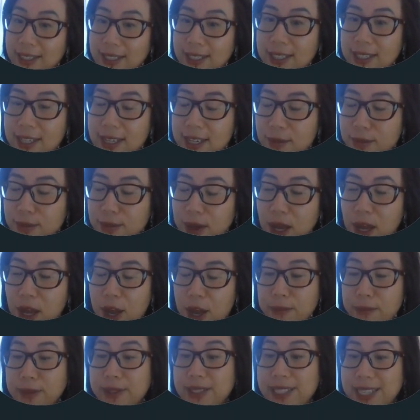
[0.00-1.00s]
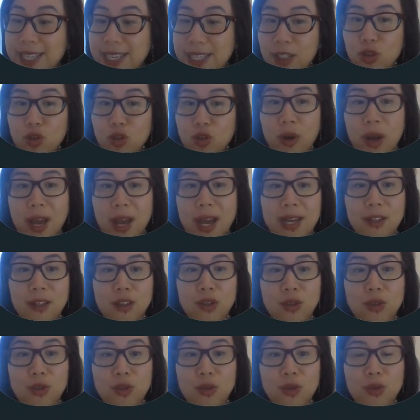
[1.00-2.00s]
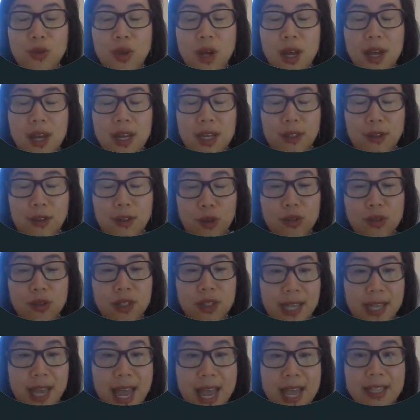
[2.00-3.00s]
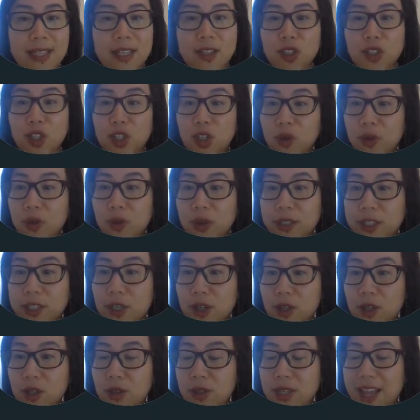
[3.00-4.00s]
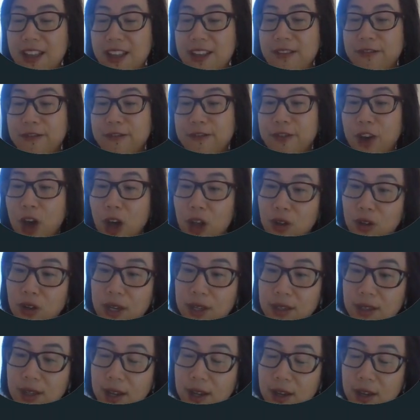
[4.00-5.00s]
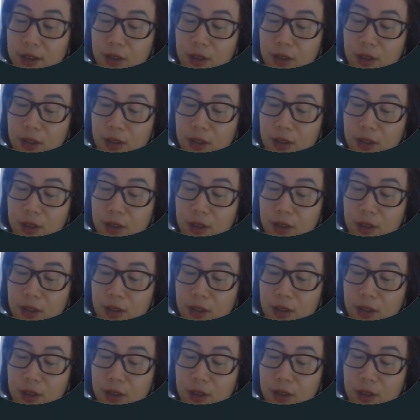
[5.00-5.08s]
tip, please try to scan this QR code and follow us on